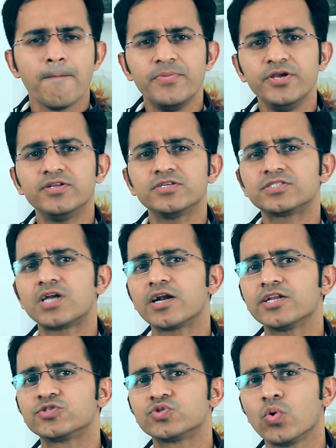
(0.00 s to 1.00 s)
Pieter
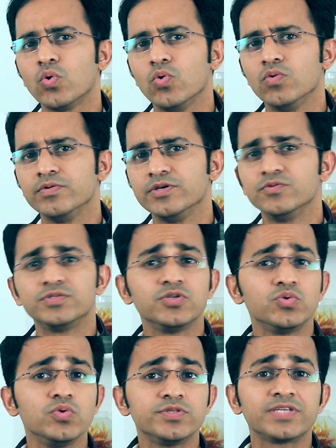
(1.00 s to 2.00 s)
started solo, using
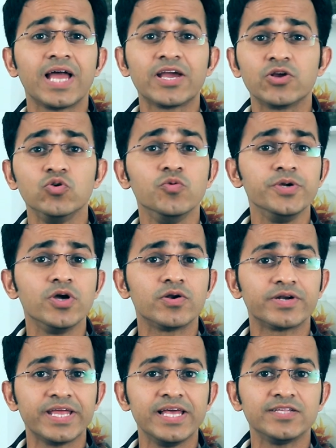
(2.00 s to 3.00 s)
tools like Ruby
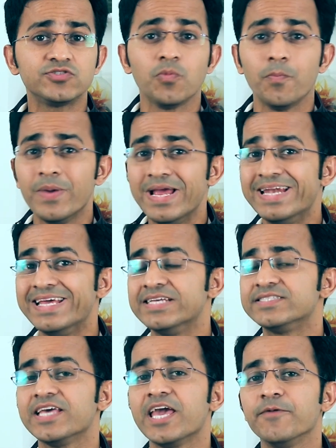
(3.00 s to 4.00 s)
on Rails to build
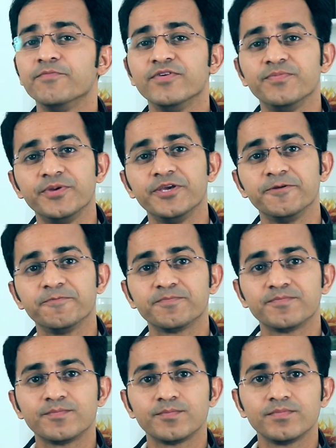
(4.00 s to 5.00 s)
his MVP.
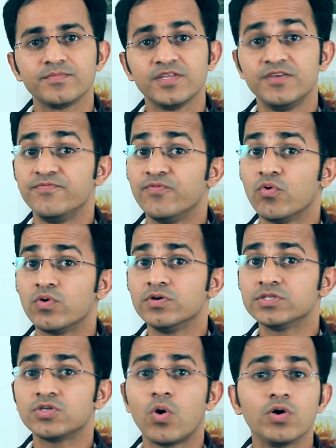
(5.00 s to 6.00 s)
He
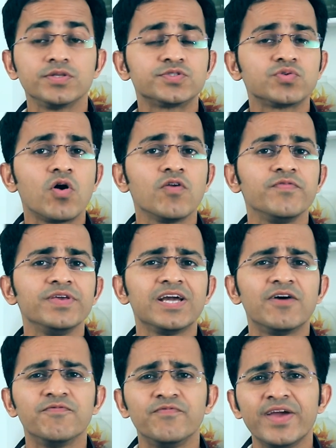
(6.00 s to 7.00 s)
focused on solving
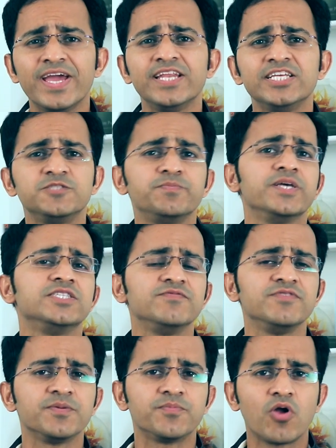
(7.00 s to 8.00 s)
a very
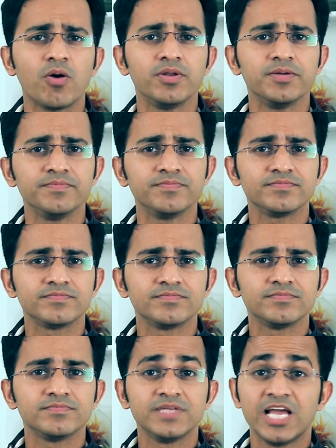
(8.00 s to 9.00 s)
specific problem,
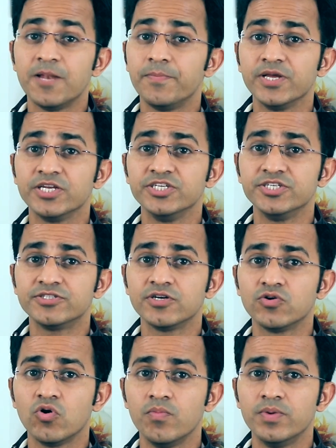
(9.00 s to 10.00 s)
helping digital
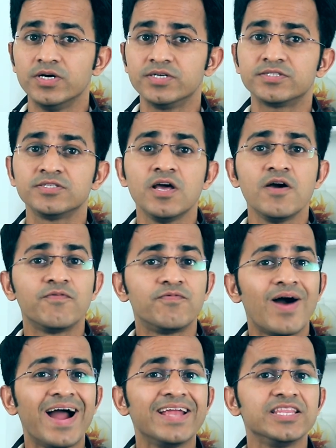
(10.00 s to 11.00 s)
nomads
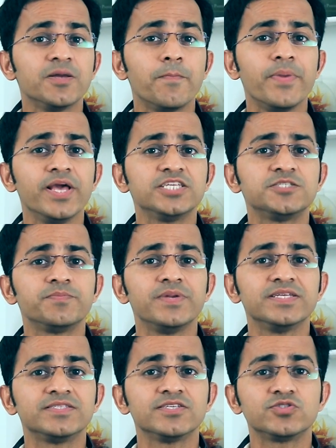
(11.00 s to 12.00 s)
find the best
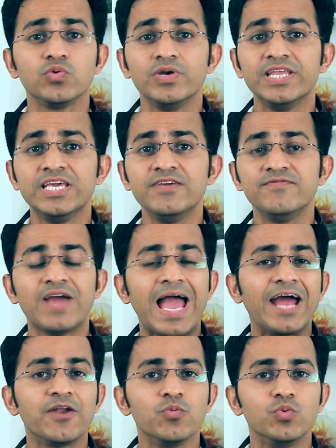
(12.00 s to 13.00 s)
places to live
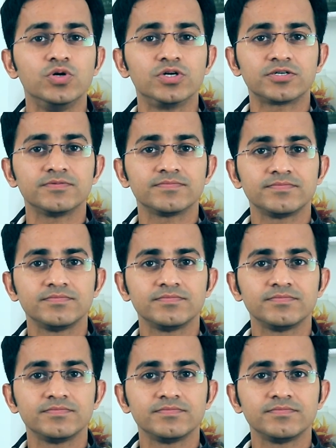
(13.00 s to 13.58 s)
and work.